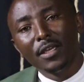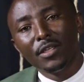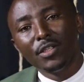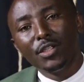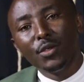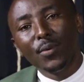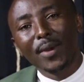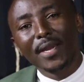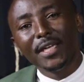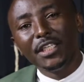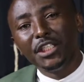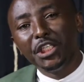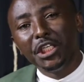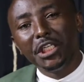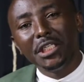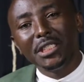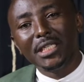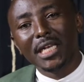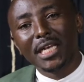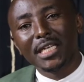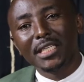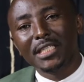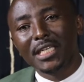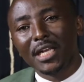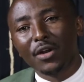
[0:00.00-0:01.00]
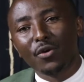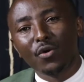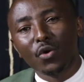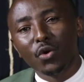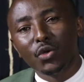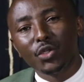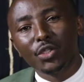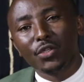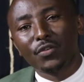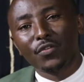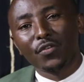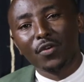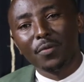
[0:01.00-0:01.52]
See, when Jesus
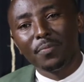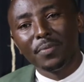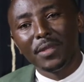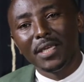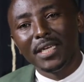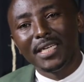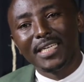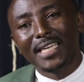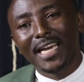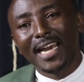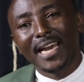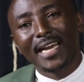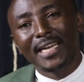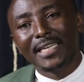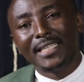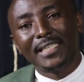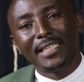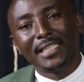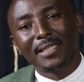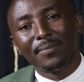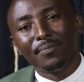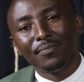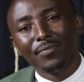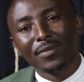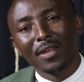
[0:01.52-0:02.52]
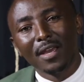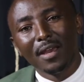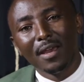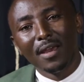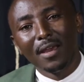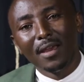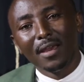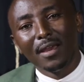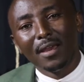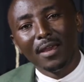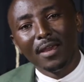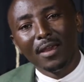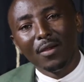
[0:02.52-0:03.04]
arose from the dead,
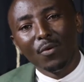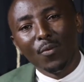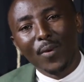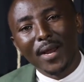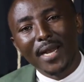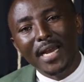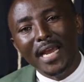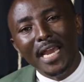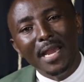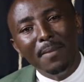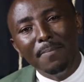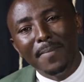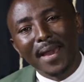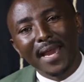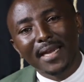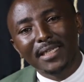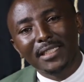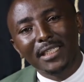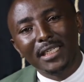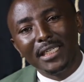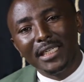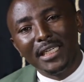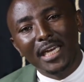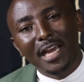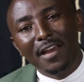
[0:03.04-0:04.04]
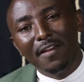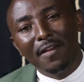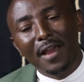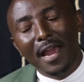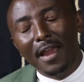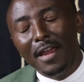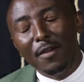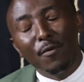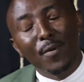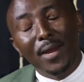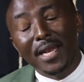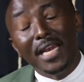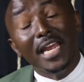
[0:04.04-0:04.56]
when he met
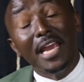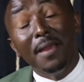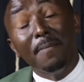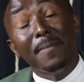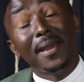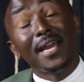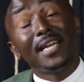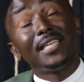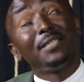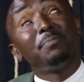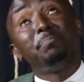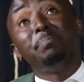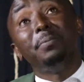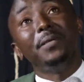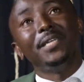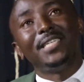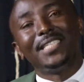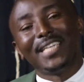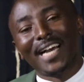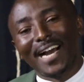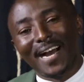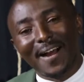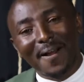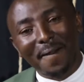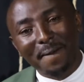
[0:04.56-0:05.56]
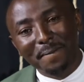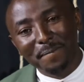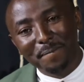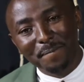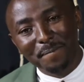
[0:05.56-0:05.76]
Peter,